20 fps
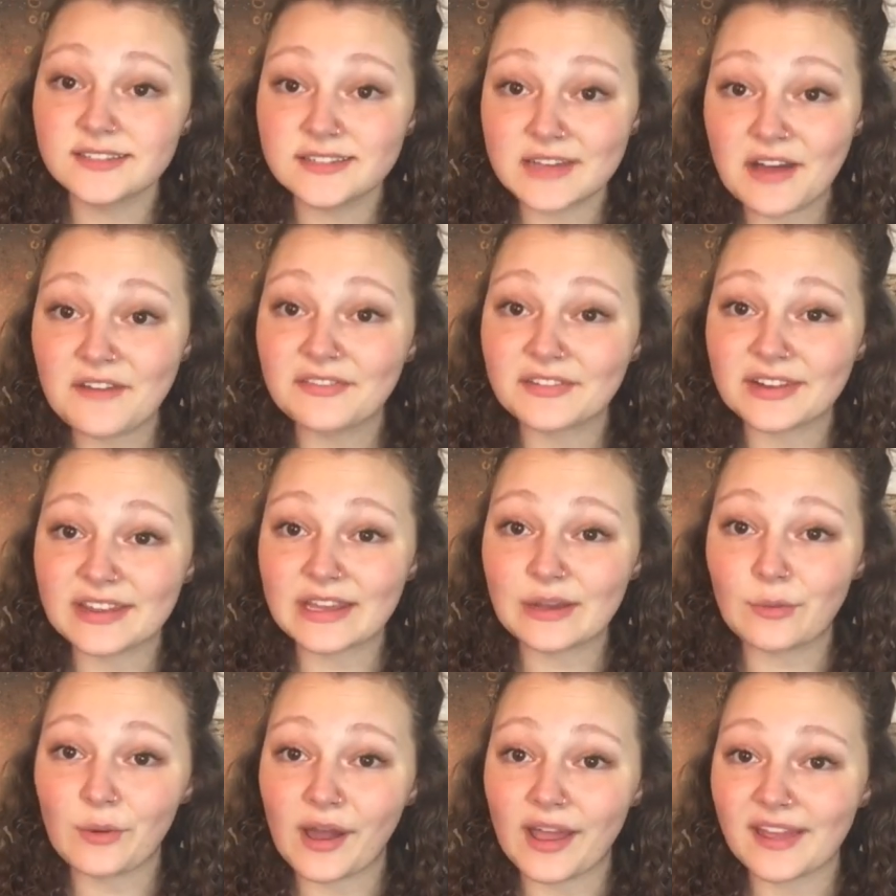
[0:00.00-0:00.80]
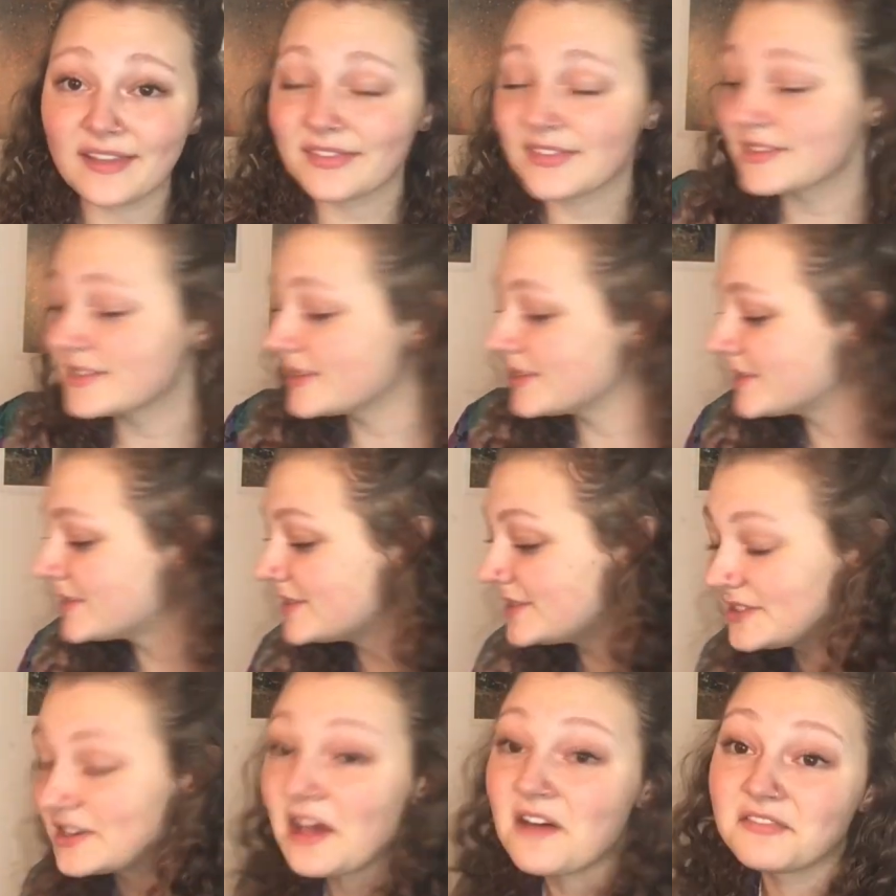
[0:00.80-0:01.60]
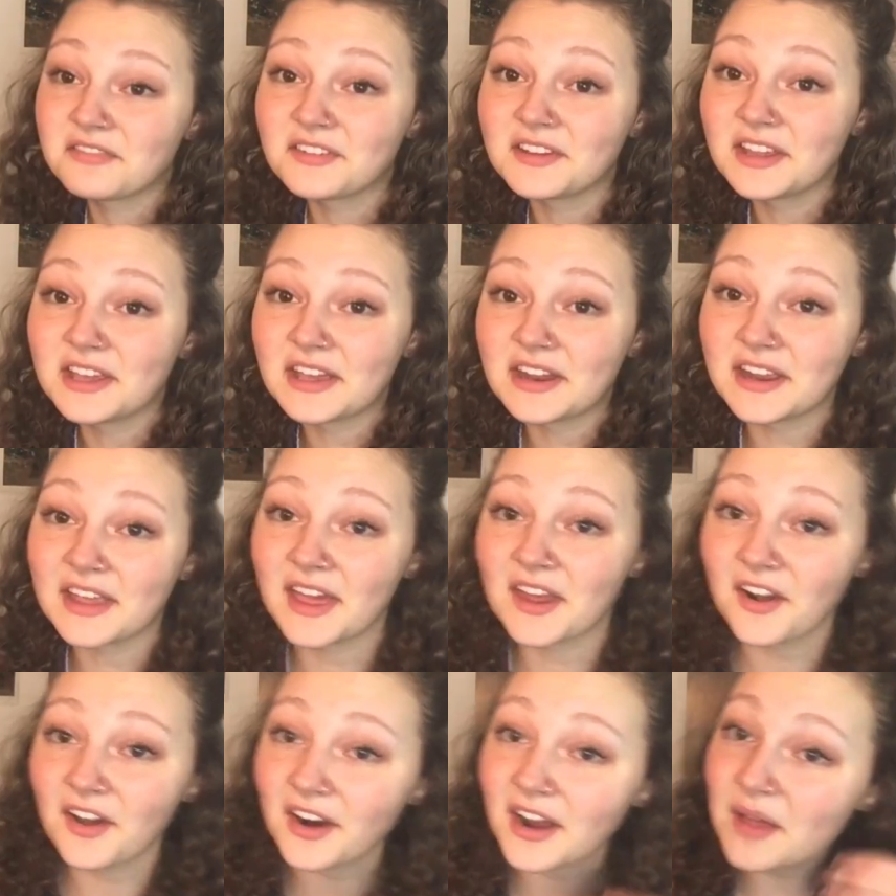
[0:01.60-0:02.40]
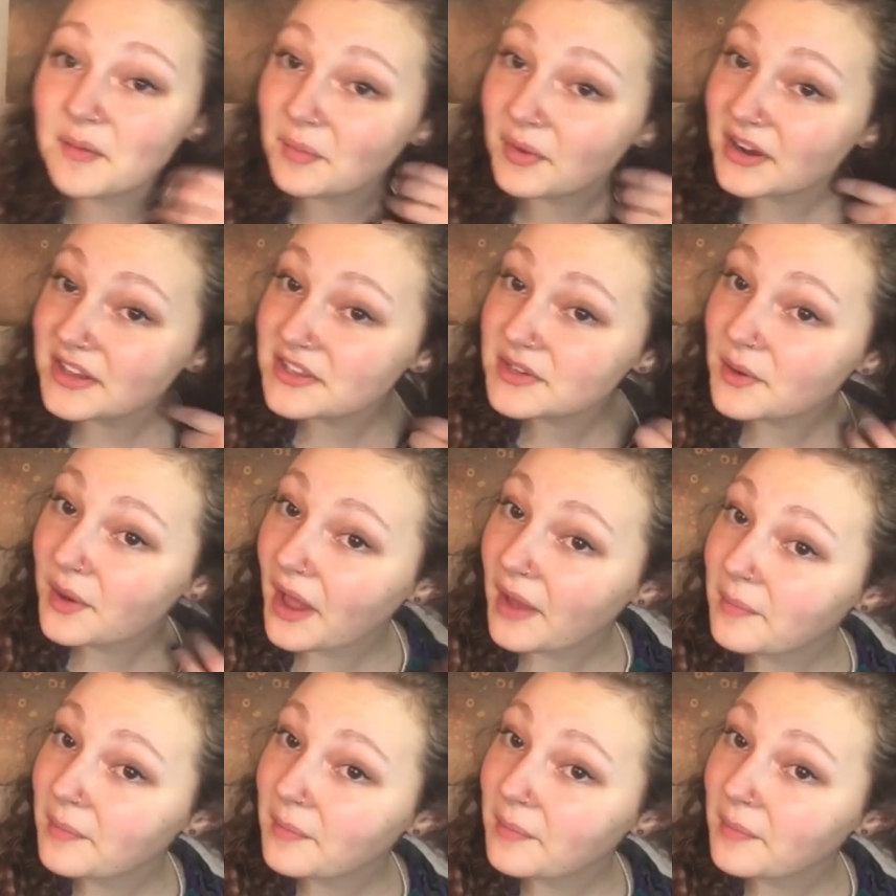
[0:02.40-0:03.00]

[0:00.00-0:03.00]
definitely white and this is definitely gonna get on it, but it's okay.